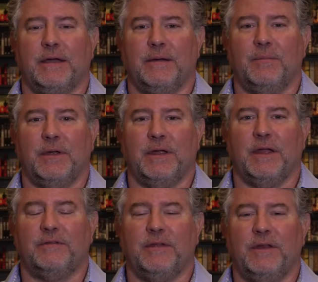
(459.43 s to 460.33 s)
being a
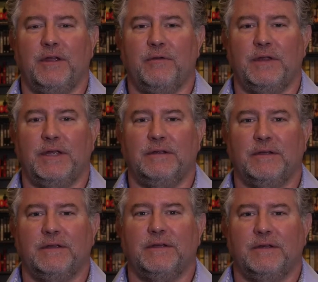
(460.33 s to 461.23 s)
guest of the DoD.
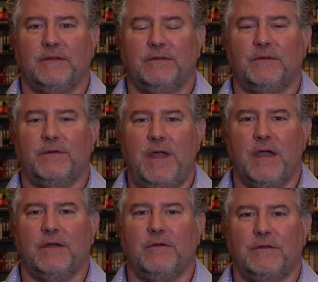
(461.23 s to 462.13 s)
So
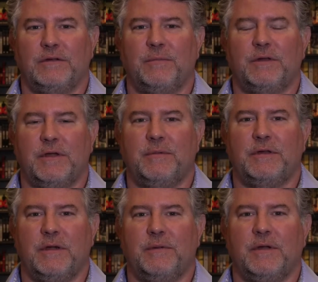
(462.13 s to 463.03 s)
yeah, go to
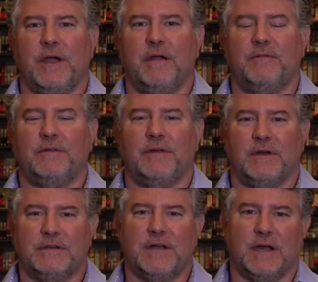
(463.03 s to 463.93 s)

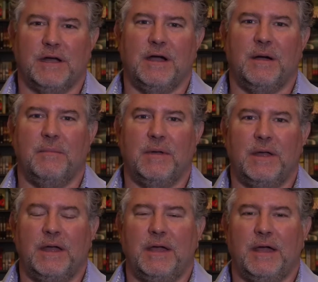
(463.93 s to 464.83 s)
www.kylefitzharris.com,
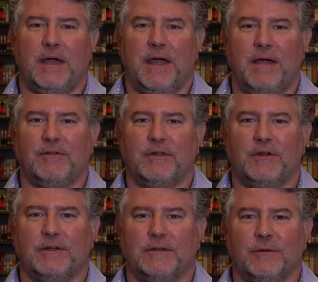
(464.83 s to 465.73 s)
have a
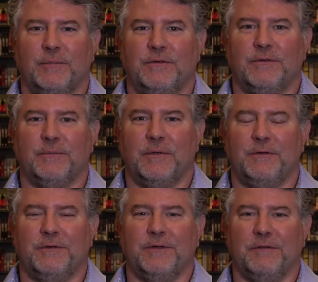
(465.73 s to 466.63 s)
look. There'll be some
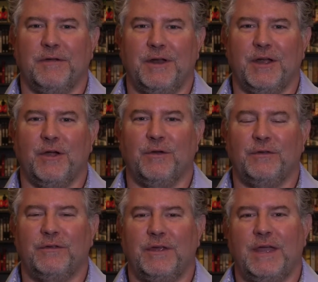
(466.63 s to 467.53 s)
interesting
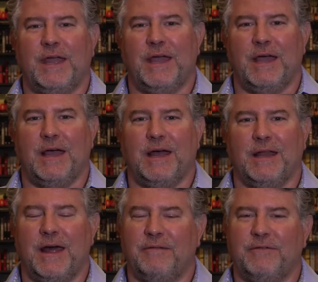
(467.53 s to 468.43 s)
videos, a
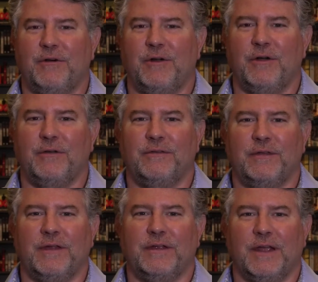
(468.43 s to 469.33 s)
lot of photos,
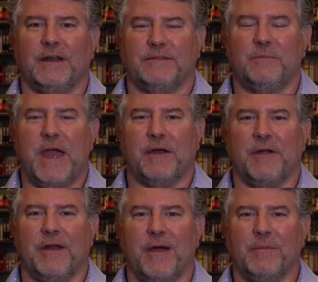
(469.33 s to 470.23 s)
and you get some
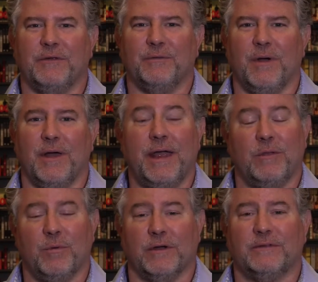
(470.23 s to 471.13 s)
background on me as well, and the
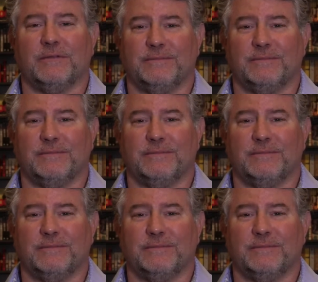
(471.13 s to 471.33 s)
books.